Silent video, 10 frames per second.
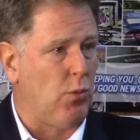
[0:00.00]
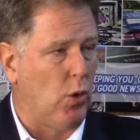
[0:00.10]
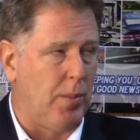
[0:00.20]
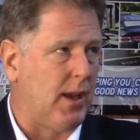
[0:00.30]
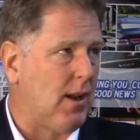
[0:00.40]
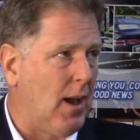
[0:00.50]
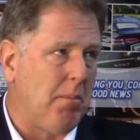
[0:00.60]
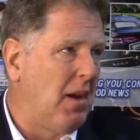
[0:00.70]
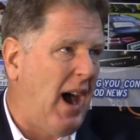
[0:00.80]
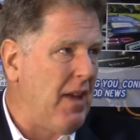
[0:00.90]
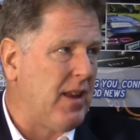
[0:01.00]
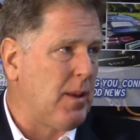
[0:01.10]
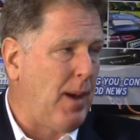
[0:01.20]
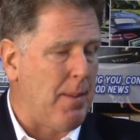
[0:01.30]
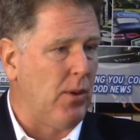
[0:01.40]
It will become, I think
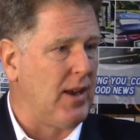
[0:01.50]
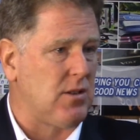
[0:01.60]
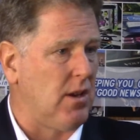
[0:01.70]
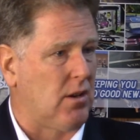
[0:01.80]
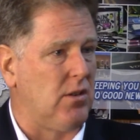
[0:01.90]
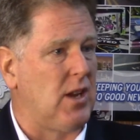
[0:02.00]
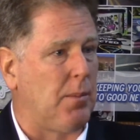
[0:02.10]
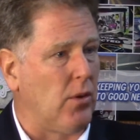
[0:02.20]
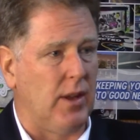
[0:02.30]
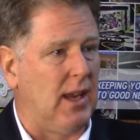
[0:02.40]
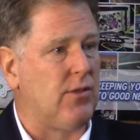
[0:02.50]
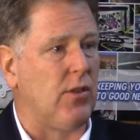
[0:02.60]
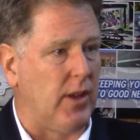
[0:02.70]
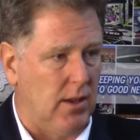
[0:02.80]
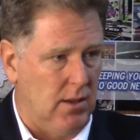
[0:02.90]
the population there could double easily.